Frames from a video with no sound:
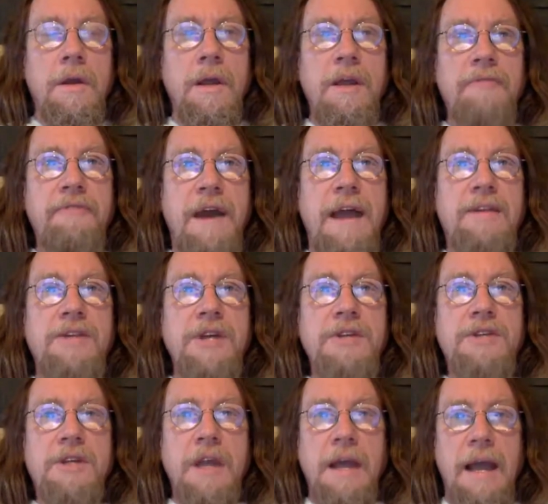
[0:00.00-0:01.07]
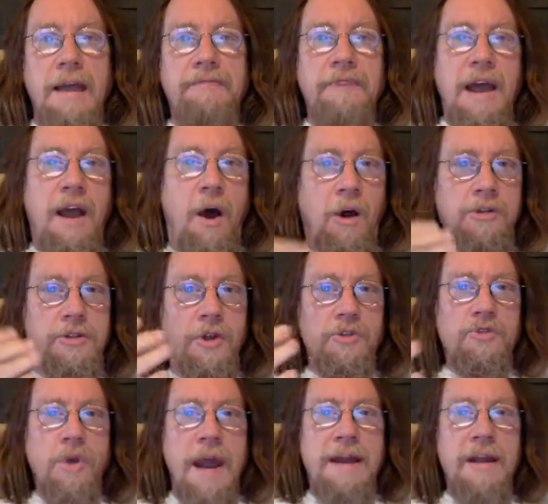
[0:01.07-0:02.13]
if I also
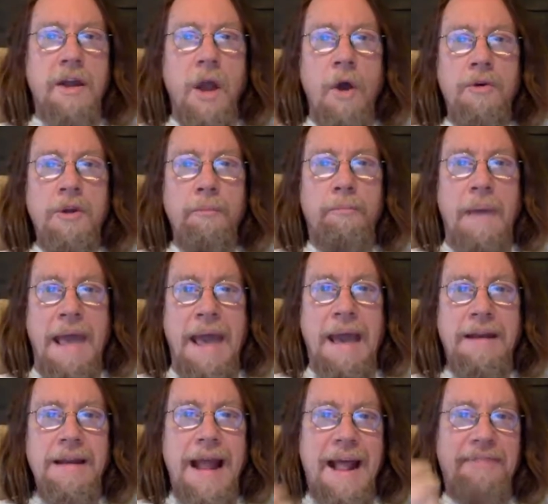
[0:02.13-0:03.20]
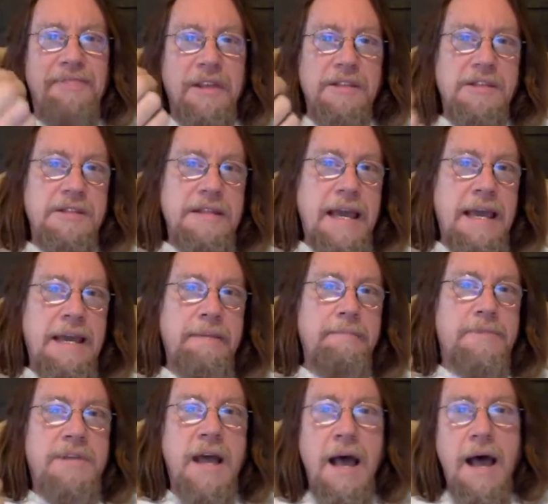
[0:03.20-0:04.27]
try to go to bed at the same
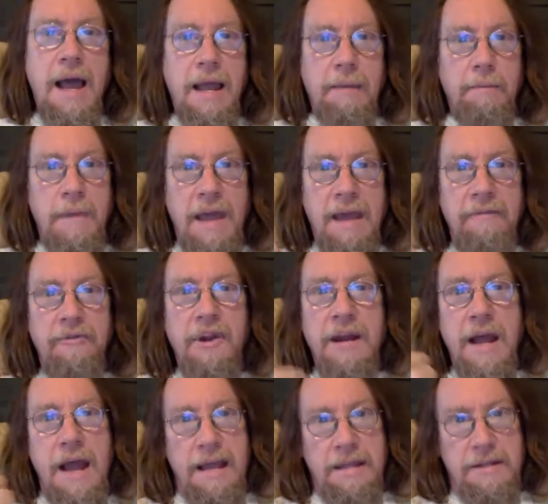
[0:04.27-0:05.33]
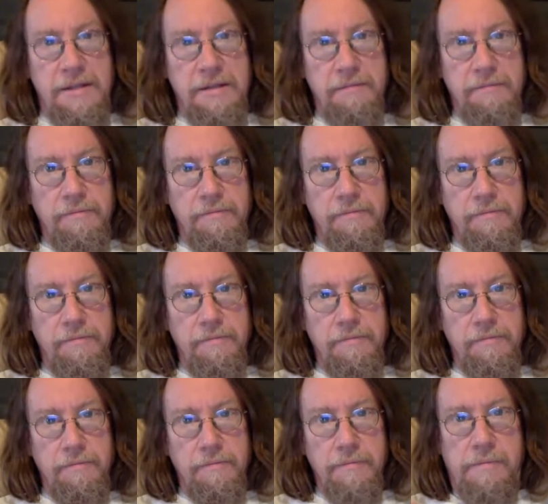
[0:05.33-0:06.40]
time every night,
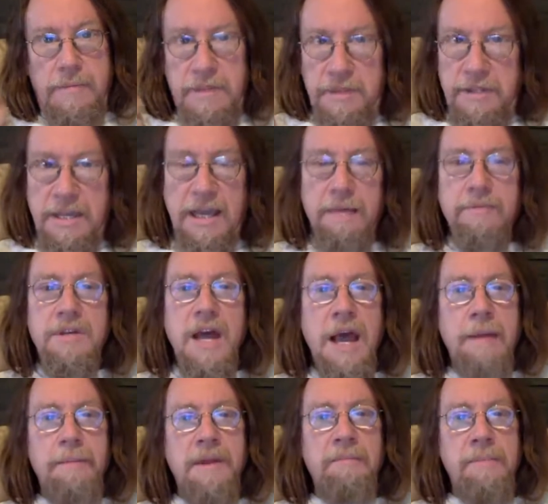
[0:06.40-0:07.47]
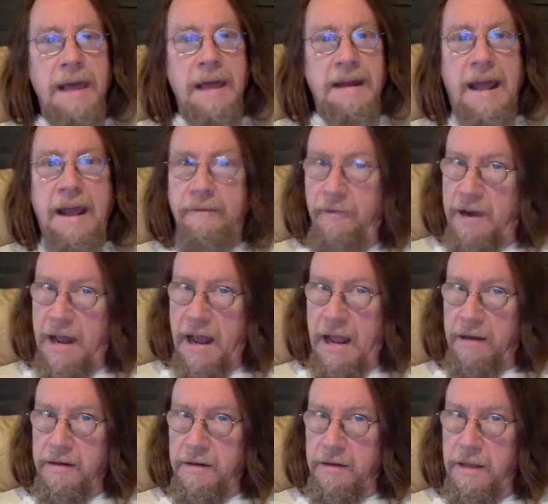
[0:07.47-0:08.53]
same time in bed every
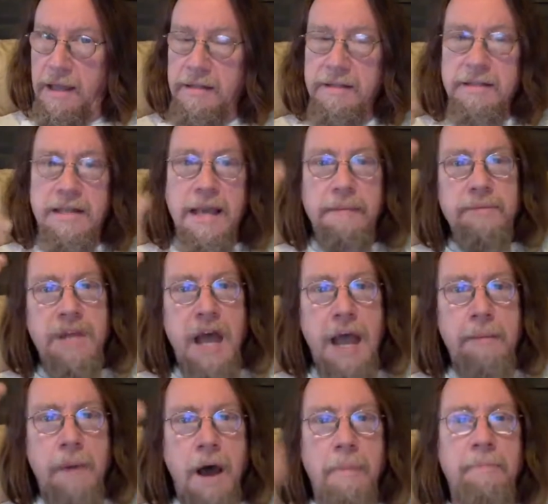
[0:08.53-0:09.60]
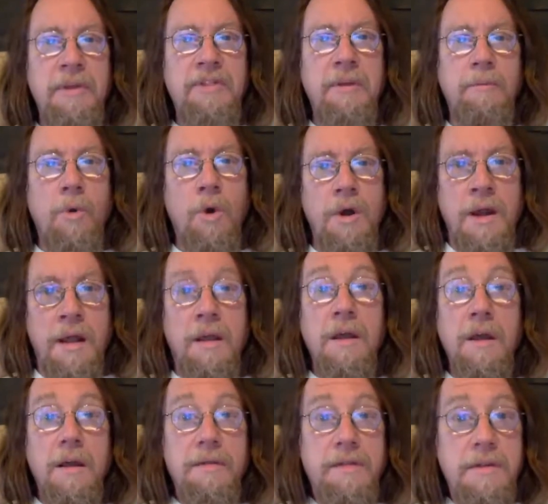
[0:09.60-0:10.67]
night, and same time up in the morning,
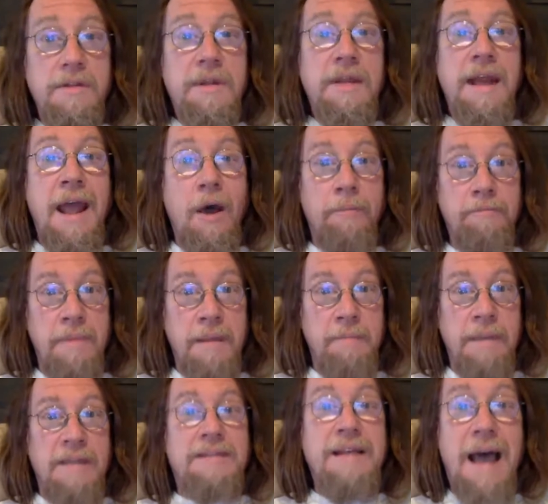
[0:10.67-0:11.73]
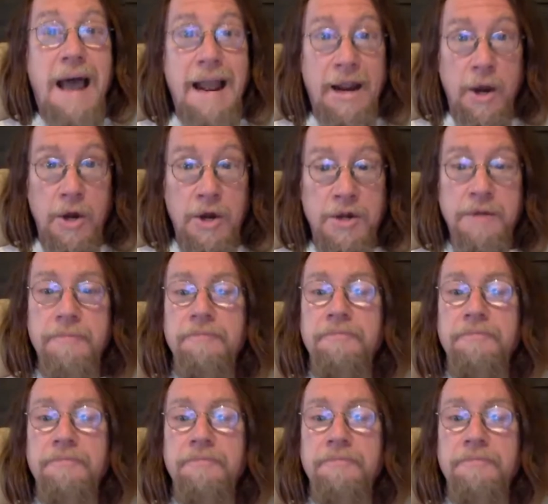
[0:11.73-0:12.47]
this can help me be tired.